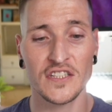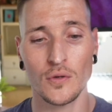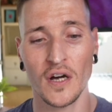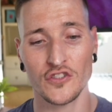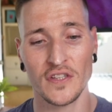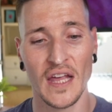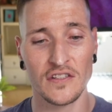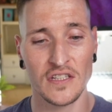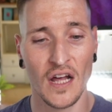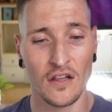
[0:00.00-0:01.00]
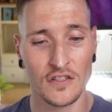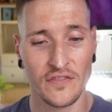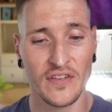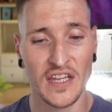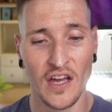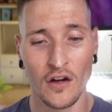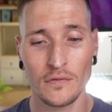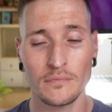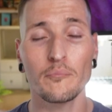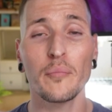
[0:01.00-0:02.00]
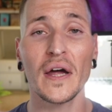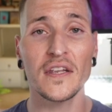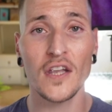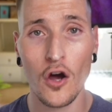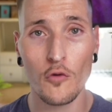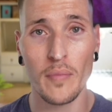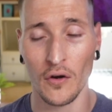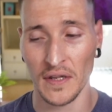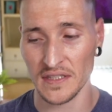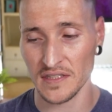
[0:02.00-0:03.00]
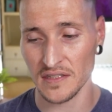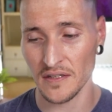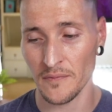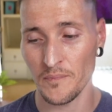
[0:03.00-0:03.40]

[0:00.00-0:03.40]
to $100,000 a video, but no bonus.